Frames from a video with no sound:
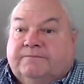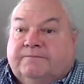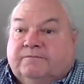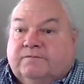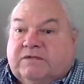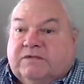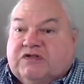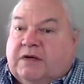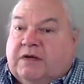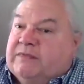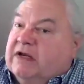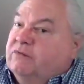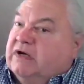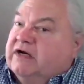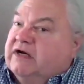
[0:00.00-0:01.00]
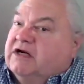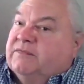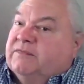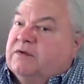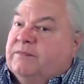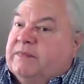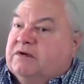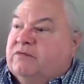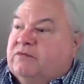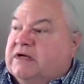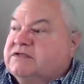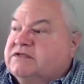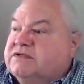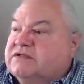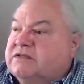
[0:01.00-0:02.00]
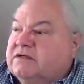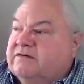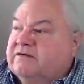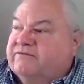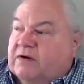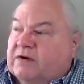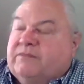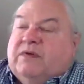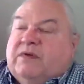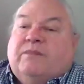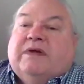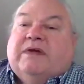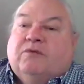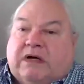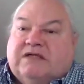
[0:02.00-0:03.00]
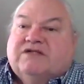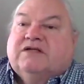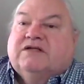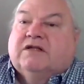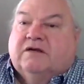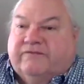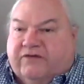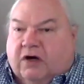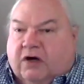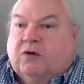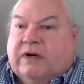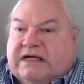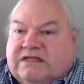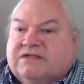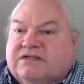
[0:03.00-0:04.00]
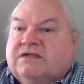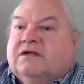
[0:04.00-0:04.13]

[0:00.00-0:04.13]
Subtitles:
Someday when I come to the Midwest, from the Midwest to the far West,